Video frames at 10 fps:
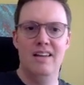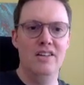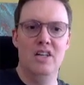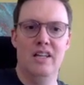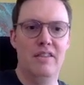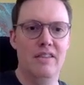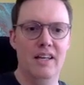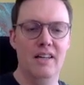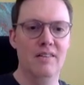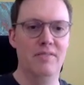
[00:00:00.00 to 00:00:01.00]
you can
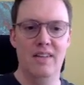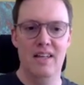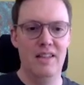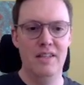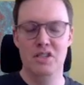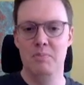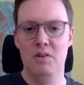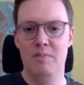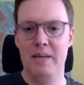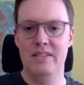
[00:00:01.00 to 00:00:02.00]
think of this
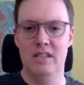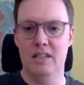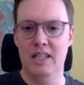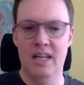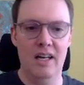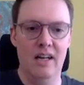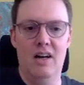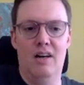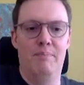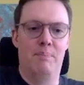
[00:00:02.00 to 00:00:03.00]
move basically cutting
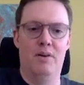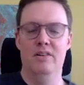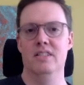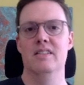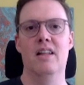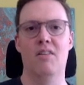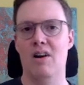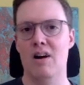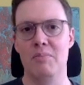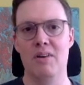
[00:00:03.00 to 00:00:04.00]
off Byrne's other
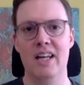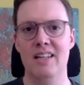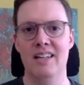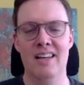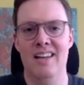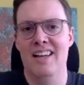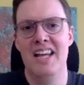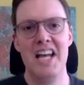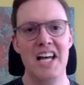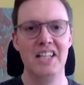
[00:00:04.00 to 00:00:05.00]
arm, right?
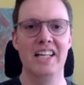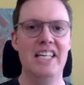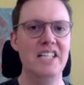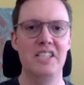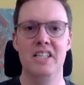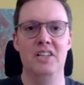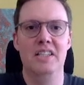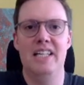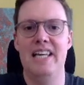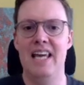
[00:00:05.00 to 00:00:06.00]
Like he's still
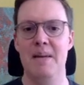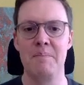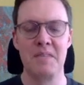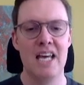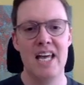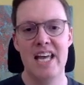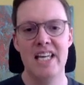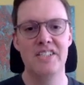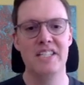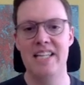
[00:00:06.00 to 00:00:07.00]
in the game.
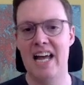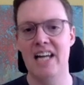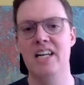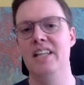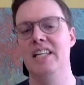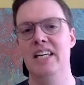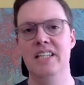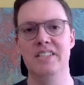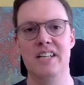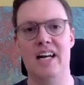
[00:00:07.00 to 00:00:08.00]
His attack on the
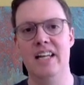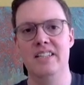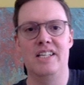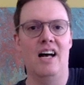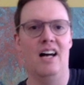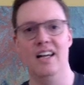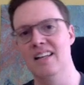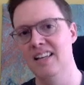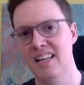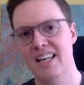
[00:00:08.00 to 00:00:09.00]
king side is
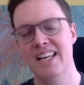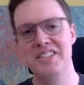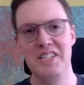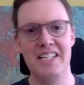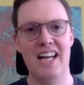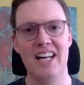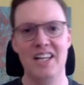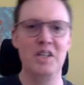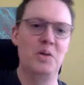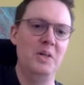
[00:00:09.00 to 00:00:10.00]
gone. His attack
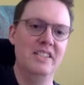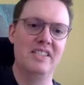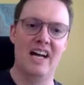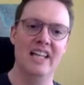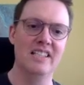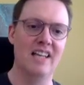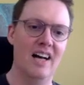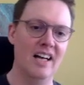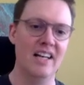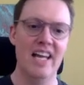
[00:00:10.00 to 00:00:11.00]
on the queen side is
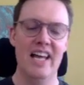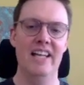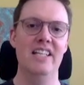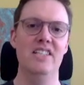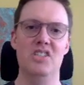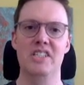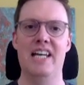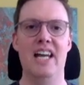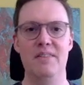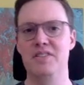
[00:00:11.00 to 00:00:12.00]
gone. And he's just
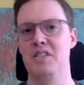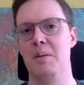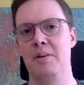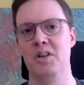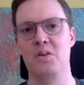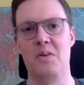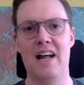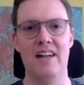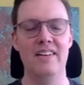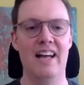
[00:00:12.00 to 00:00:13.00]
kind of stumbling
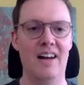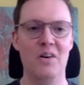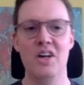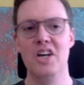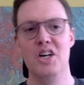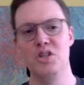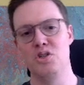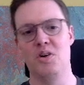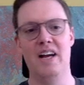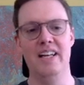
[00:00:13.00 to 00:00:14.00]
around now,
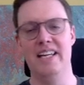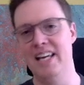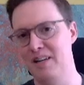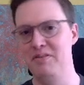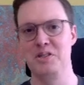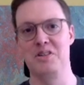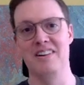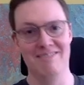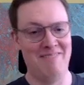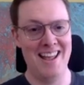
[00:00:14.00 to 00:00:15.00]
trying to kick Fischer,